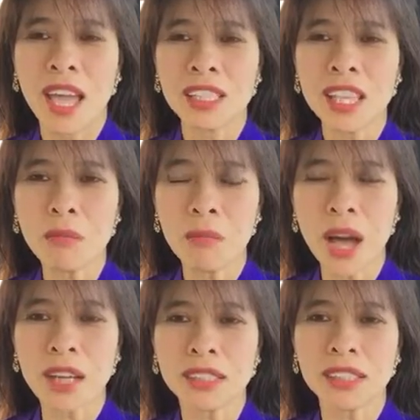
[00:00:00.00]
18
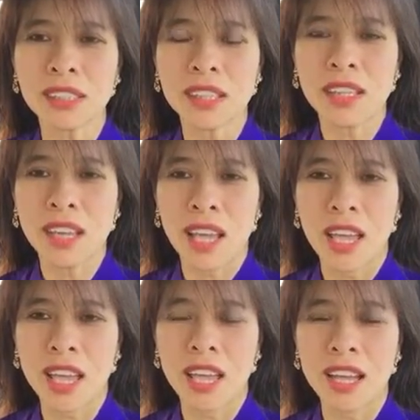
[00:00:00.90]
bucks.
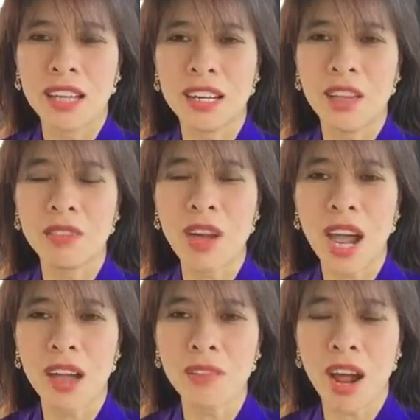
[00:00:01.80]
And if you
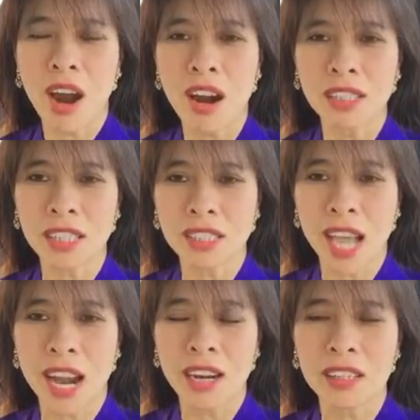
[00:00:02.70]
have a heart
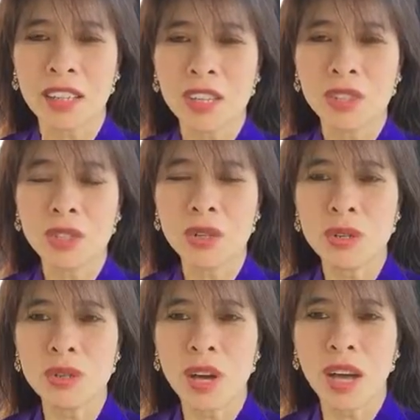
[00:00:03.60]
desire
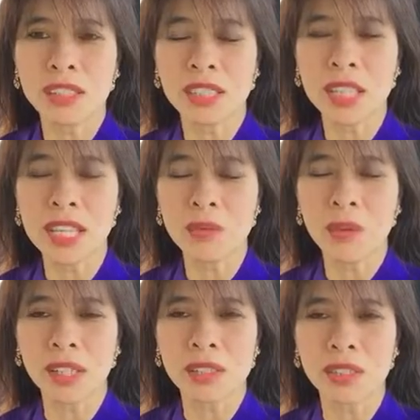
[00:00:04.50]
to uh, see,
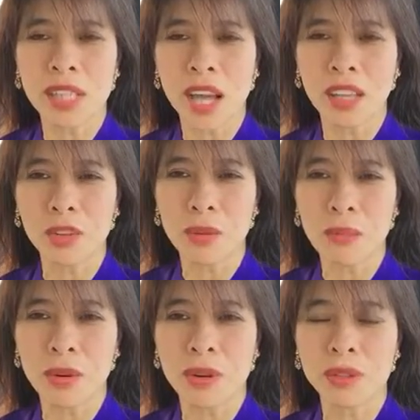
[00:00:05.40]
want to see other
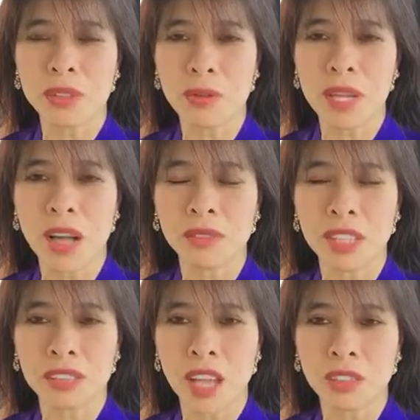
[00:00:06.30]
people to become
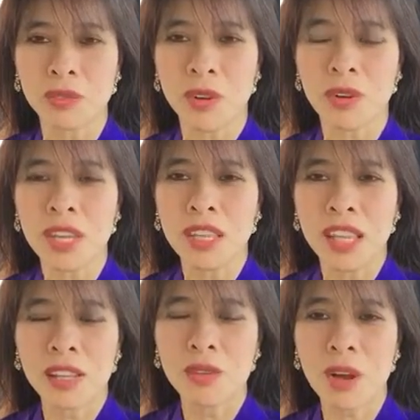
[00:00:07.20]
successful,
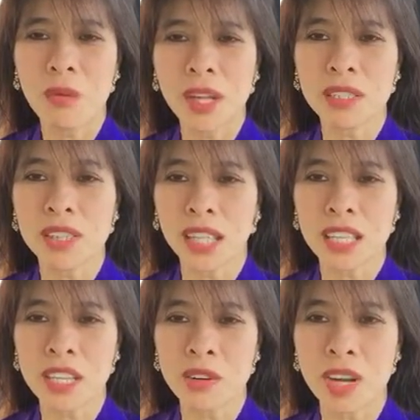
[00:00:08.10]
then you know what, you
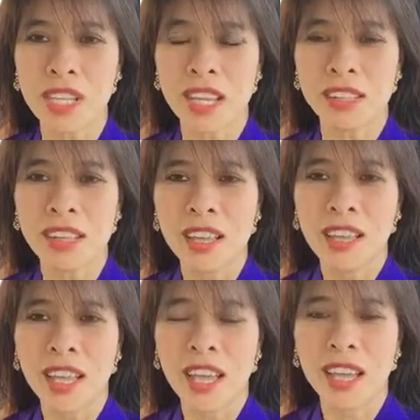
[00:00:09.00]
got the ingredient.
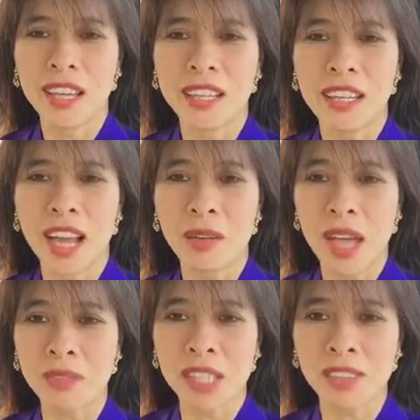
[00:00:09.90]
And uh,
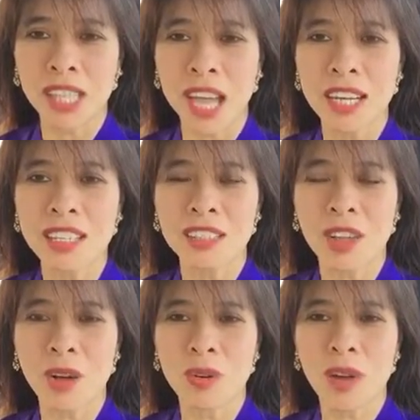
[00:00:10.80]
I'm so excited.
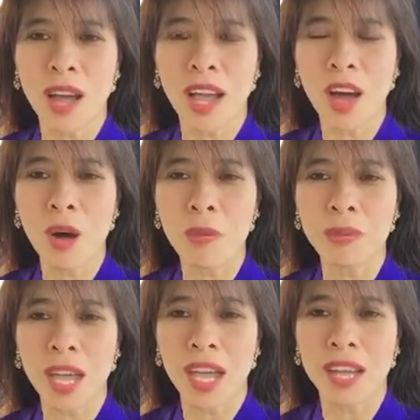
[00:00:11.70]
So I hope
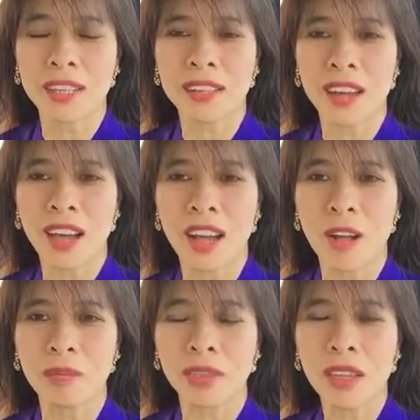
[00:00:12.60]
that
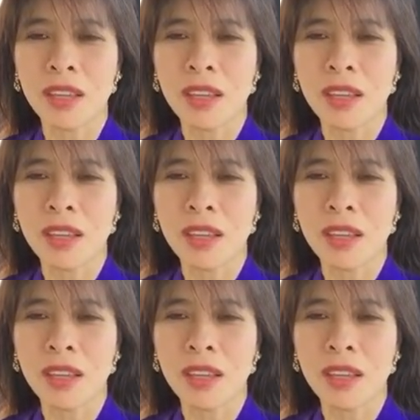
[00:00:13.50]
um,